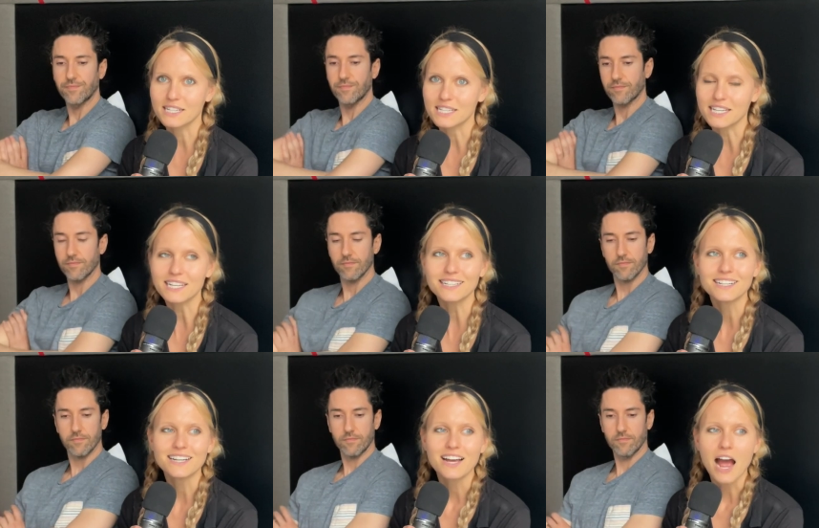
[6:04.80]
Speaker 1: to eat.
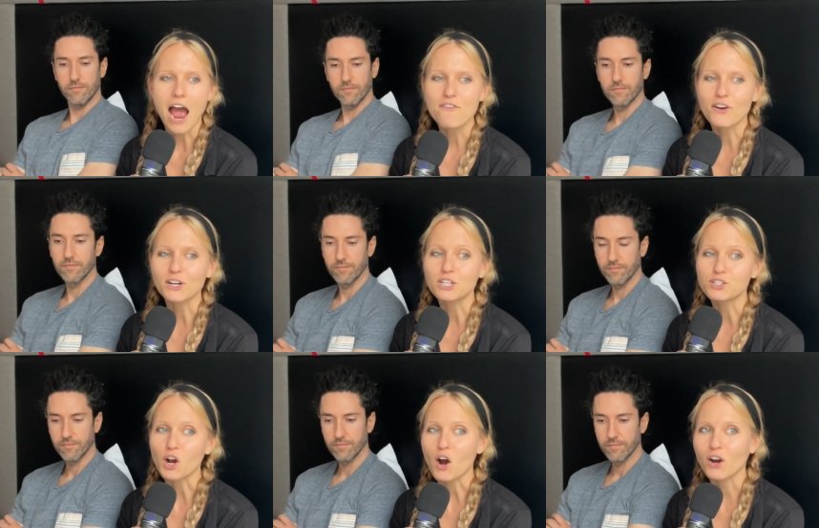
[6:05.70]
I found a
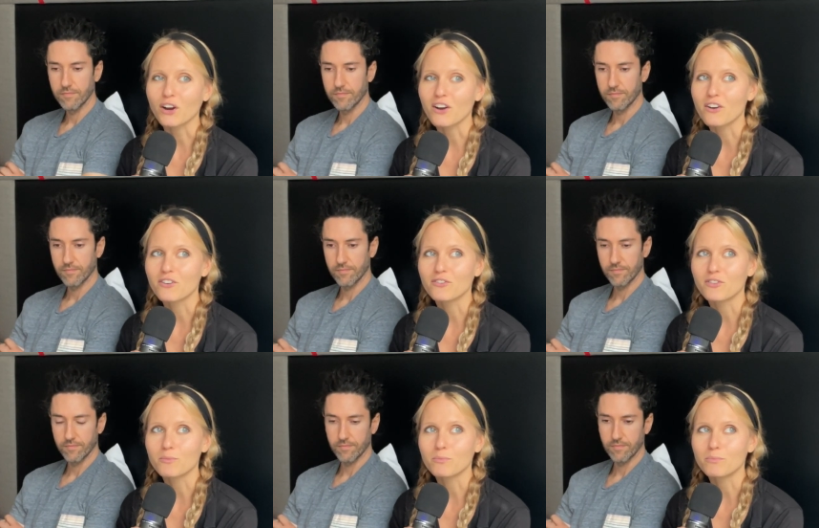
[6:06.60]
jar of
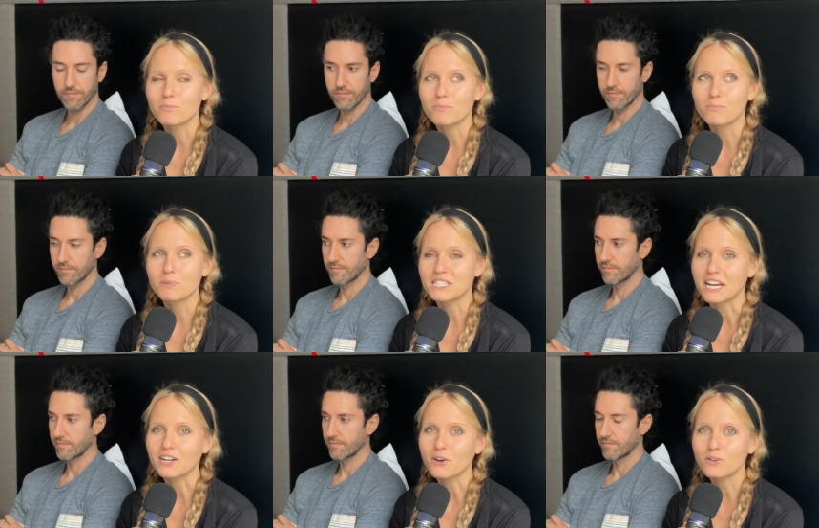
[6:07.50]

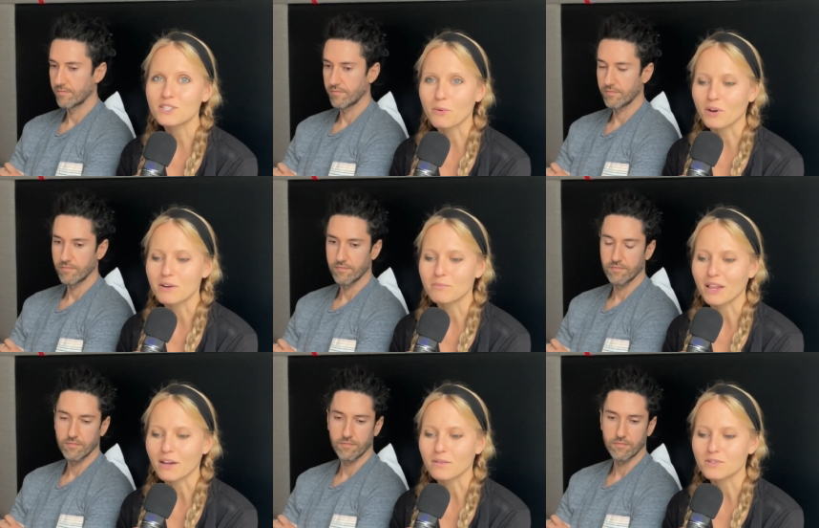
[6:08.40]
potatoes that were in
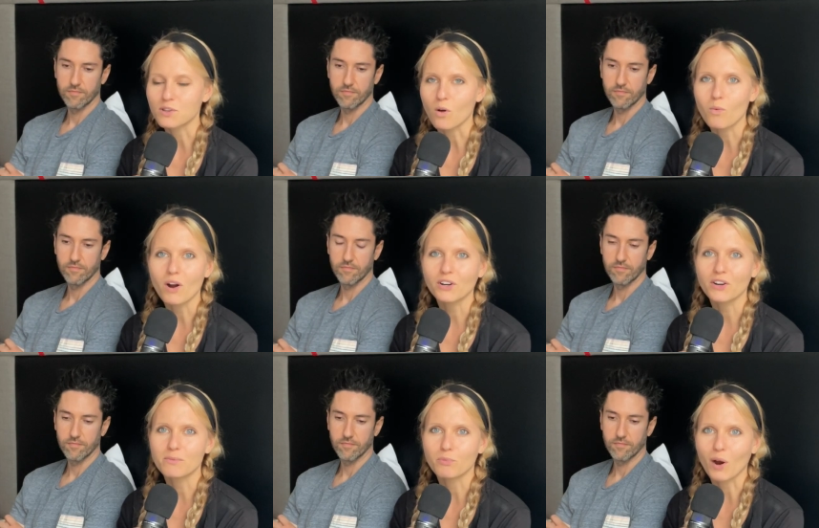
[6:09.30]
like salt water
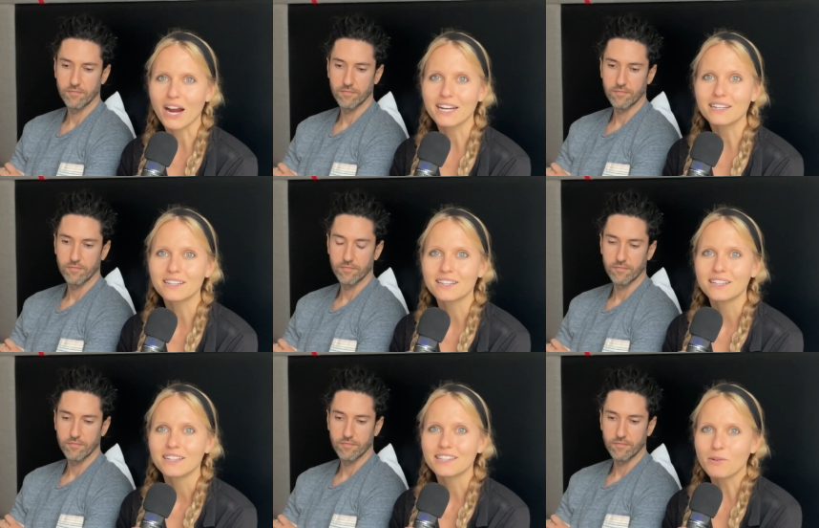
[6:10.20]
and brine
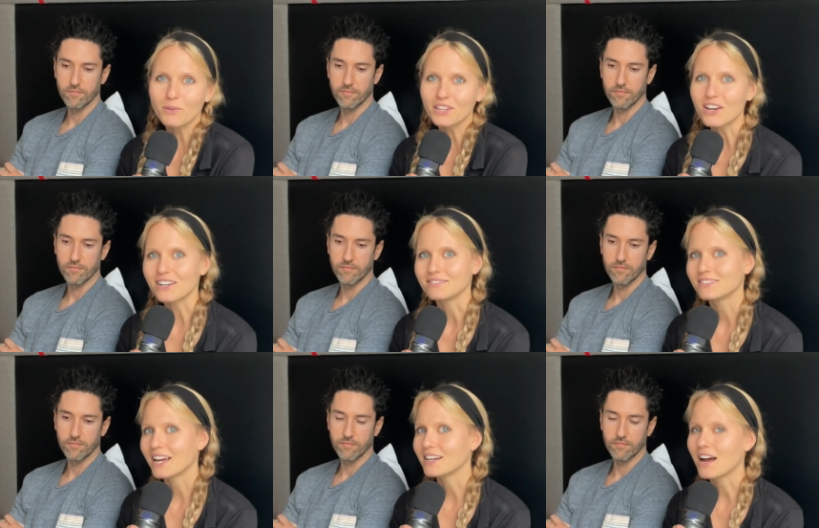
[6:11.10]
they are really good.
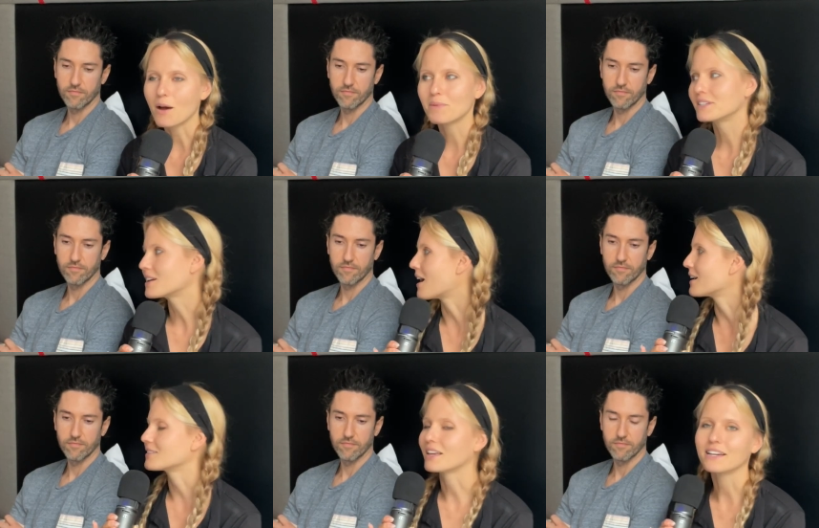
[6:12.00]
And Hamid
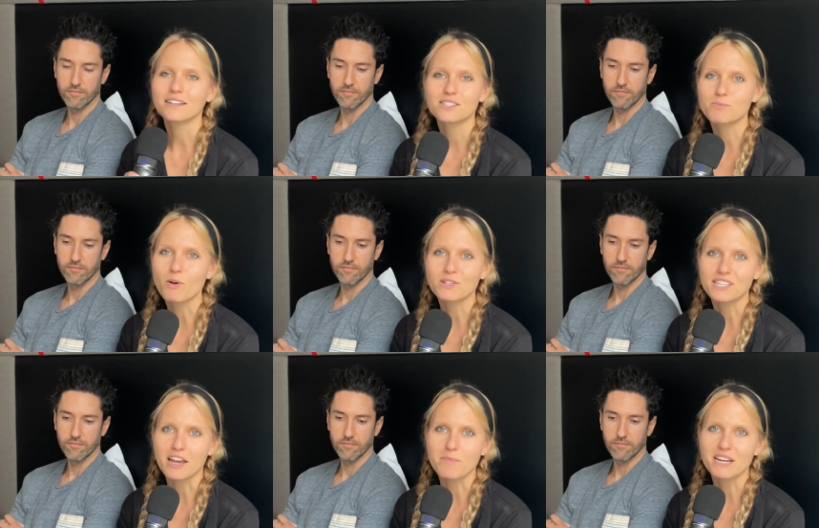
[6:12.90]
got like smoked
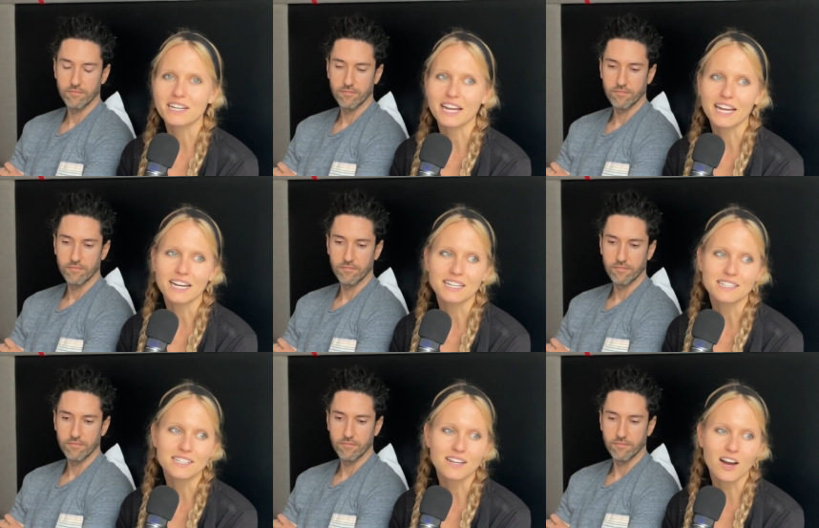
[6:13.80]
salmon
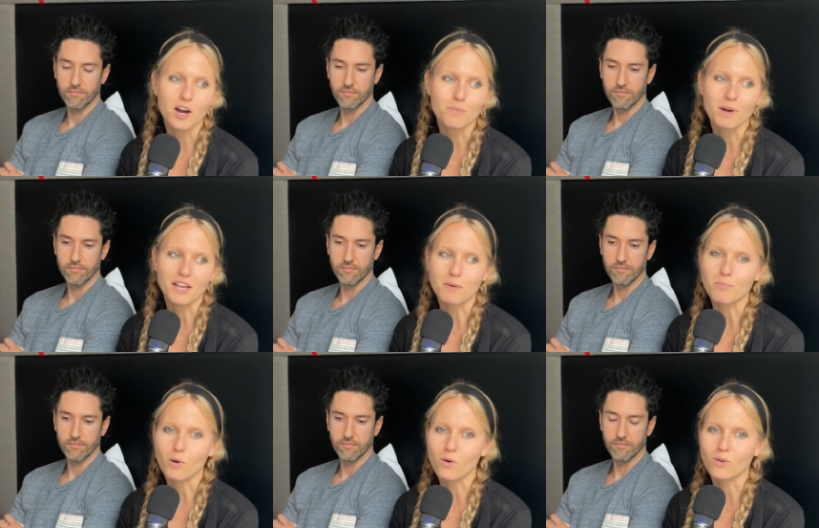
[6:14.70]
and um, like a
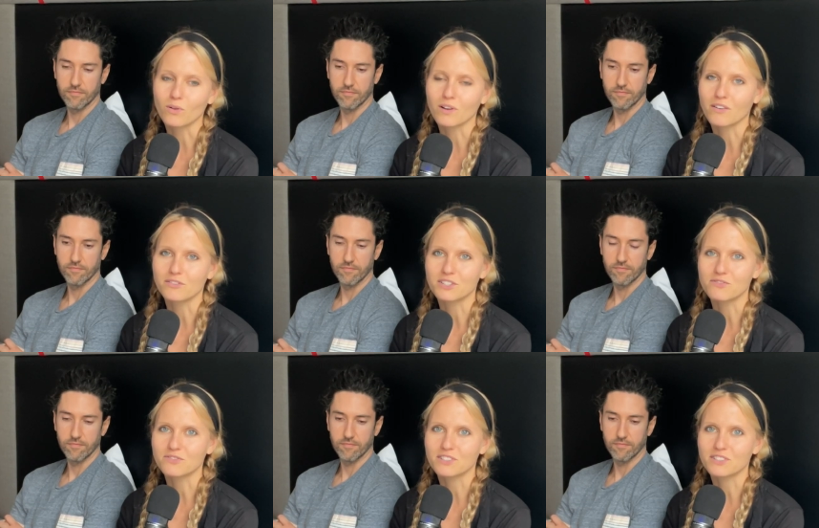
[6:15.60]
bowl of just